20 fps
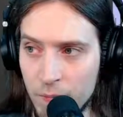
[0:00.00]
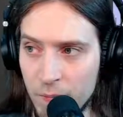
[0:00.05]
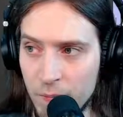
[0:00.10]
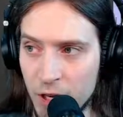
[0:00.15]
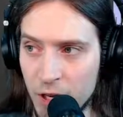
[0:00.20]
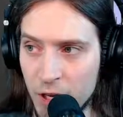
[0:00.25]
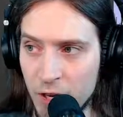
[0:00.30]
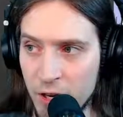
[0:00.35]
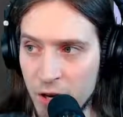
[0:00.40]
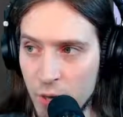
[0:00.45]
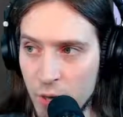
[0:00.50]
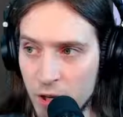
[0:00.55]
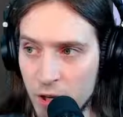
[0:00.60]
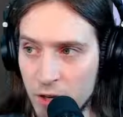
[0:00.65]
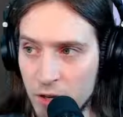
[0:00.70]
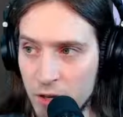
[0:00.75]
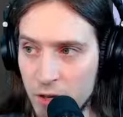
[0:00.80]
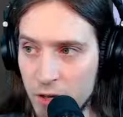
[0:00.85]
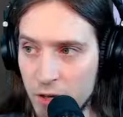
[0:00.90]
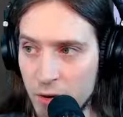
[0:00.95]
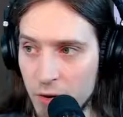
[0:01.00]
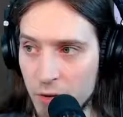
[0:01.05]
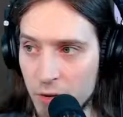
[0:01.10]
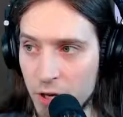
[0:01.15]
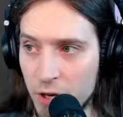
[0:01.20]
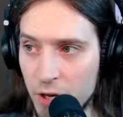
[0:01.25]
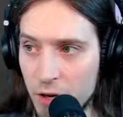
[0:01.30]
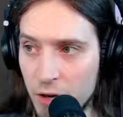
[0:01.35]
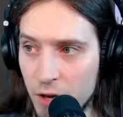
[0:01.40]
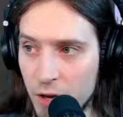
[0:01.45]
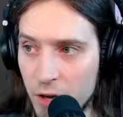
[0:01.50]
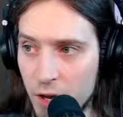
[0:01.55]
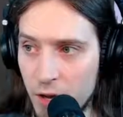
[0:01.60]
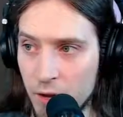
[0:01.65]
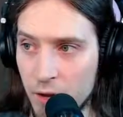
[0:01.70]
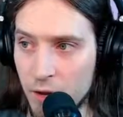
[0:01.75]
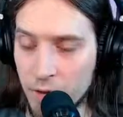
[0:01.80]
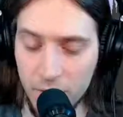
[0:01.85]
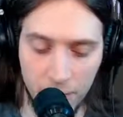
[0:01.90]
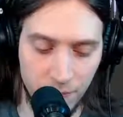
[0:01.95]
And now I can hear, okay.
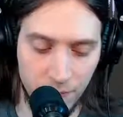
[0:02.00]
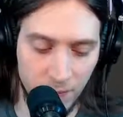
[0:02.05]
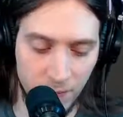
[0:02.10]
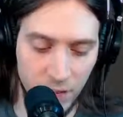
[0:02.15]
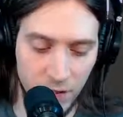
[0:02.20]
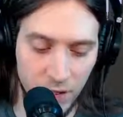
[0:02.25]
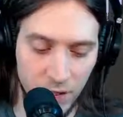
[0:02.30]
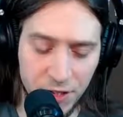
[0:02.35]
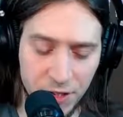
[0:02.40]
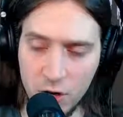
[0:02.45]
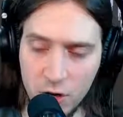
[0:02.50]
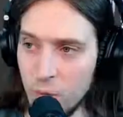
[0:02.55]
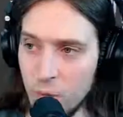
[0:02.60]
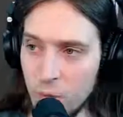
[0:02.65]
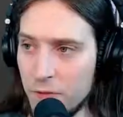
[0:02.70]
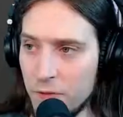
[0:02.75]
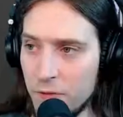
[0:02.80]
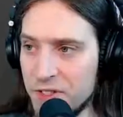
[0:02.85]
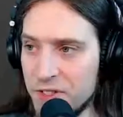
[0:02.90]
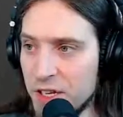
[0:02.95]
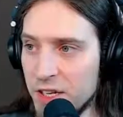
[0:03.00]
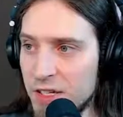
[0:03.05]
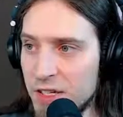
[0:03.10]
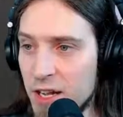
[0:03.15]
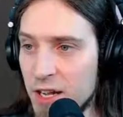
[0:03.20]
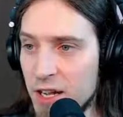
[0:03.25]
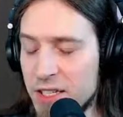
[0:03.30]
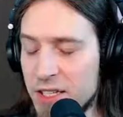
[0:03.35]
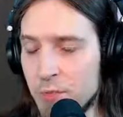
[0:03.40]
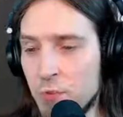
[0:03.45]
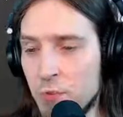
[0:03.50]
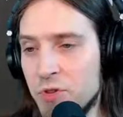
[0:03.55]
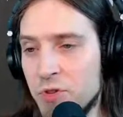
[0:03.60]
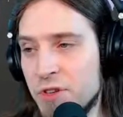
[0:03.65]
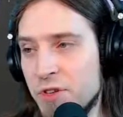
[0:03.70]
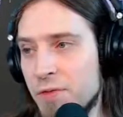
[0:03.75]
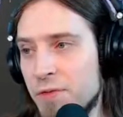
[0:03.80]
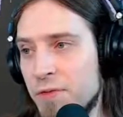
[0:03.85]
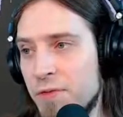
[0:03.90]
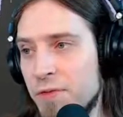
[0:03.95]
Let's go with 6 decibels
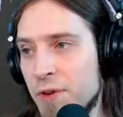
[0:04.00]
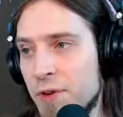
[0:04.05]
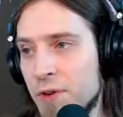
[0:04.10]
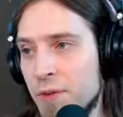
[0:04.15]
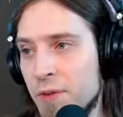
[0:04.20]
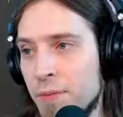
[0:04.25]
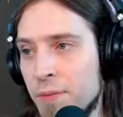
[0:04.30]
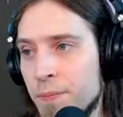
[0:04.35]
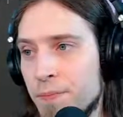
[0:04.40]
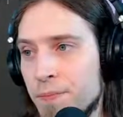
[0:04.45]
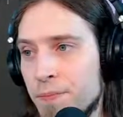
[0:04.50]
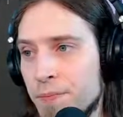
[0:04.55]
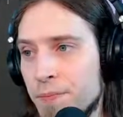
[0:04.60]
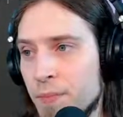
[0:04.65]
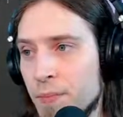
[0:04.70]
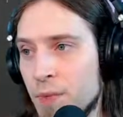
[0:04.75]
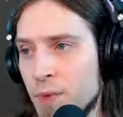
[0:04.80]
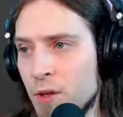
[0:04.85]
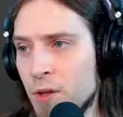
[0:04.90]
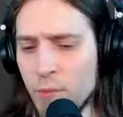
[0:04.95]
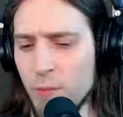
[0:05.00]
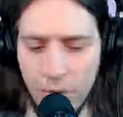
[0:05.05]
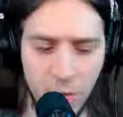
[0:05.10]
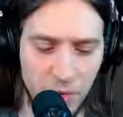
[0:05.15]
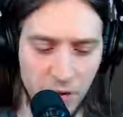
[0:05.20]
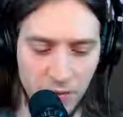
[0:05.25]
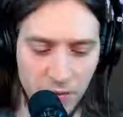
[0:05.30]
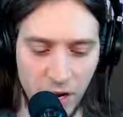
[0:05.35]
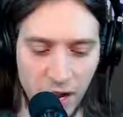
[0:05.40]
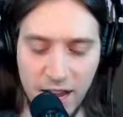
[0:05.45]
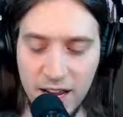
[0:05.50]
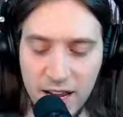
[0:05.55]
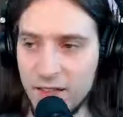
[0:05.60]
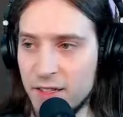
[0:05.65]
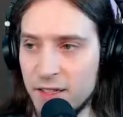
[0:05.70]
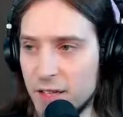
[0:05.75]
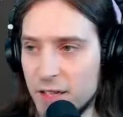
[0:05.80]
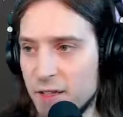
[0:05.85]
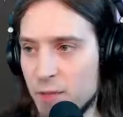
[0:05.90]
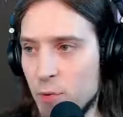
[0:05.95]
of, or maybe even 8
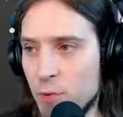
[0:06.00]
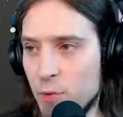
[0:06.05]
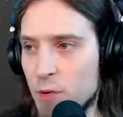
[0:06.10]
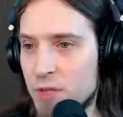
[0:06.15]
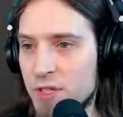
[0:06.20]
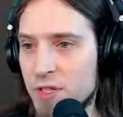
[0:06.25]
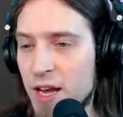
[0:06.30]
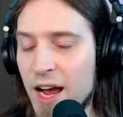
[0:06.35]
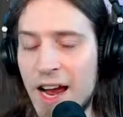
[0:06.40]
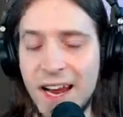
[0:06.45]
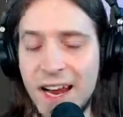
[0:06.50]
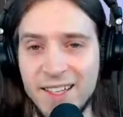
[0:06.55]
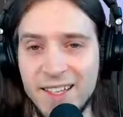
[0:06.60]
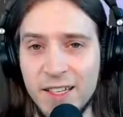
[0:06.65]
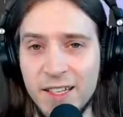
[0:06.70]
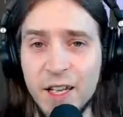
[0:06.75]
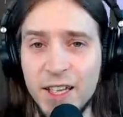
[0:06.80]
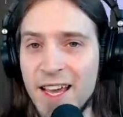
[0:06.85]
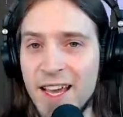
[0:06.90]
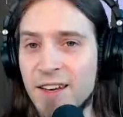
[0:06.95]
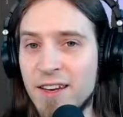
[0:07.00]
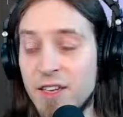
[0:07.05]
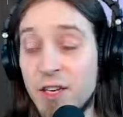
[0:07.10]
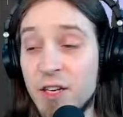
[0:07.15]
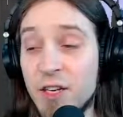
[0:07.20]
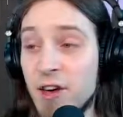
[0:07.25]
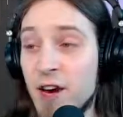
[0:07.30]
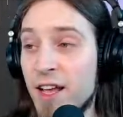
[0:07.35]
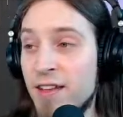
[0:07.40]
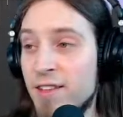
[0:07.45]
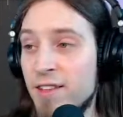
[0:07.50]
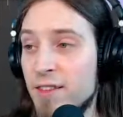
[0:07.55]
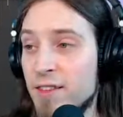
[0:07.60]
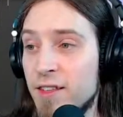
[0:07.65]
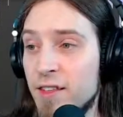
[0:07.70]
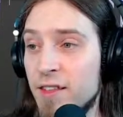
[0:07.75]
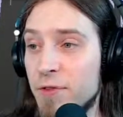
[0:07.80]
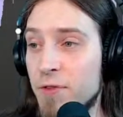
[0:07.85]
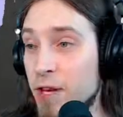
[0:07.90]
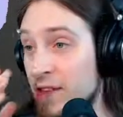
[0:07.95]
decibels. I still can't hear
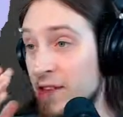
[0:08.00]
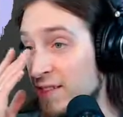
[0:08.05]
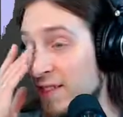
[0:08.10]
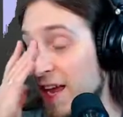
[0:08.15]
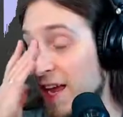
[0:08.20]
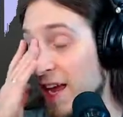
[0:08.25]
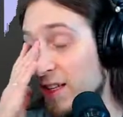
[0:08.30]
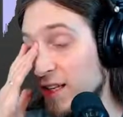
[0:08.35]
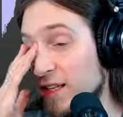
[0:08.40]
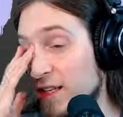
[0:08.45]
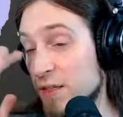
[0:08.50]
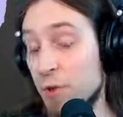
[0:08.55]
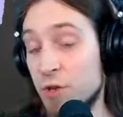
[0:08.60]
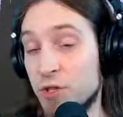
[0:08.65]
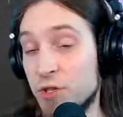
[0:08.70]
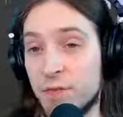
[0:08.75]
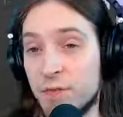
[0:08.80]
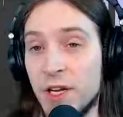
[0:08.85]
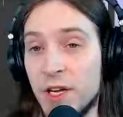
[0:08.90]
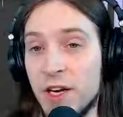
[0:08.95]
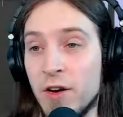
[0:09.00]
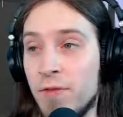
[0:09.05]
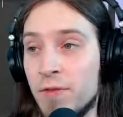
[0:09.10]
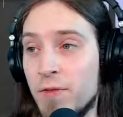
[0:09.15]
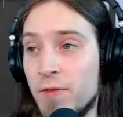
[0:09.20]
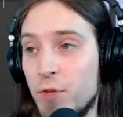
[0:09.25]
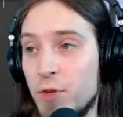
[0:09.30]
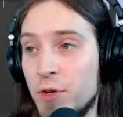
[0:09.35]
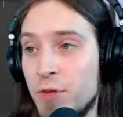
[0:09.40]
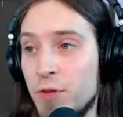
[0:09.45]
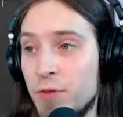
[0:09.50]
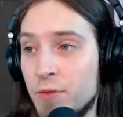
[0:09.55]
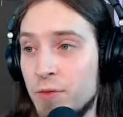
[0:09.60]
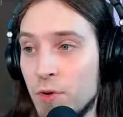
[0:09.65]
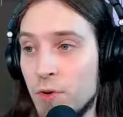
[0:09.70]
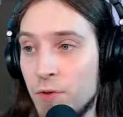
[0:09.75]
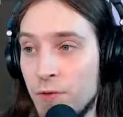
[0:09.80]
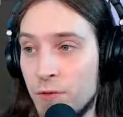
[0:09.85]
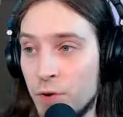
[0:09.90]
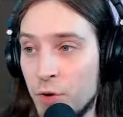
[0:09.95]
even at 10 decibels
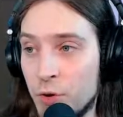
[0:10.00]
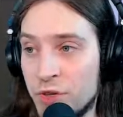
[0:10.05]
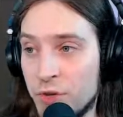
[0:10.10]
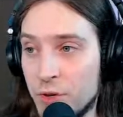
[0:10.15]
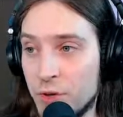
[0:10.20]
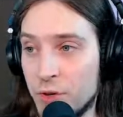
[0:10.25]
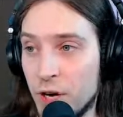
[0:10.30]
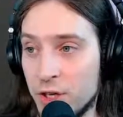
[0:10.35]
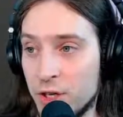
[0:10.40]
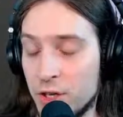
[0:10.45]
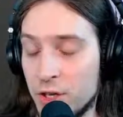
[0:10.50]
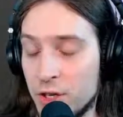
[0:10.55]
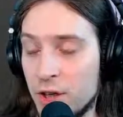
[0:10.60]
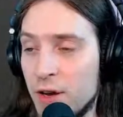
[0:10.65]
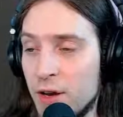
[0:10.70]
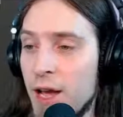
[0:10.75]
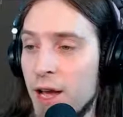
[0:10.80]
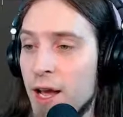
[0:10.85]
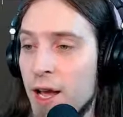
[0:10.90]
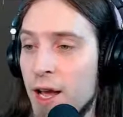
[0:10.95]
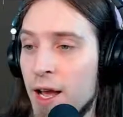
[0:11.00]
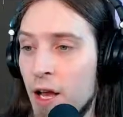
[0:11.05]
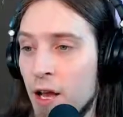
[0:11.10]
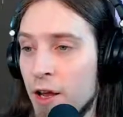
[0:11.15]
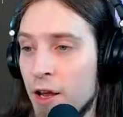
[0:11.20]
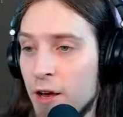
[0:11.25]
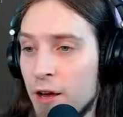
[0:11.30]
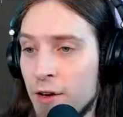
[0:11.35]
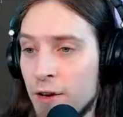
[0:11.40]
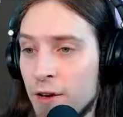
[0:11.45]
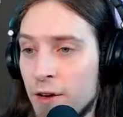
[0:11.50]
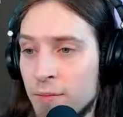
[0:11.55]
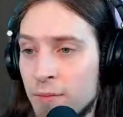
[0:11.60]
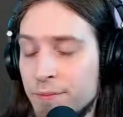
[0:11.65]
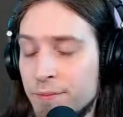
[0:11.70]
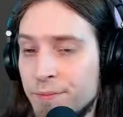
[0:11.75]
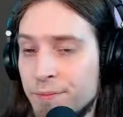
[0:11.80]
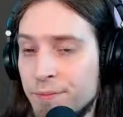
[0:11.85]
of noise reduction. Now,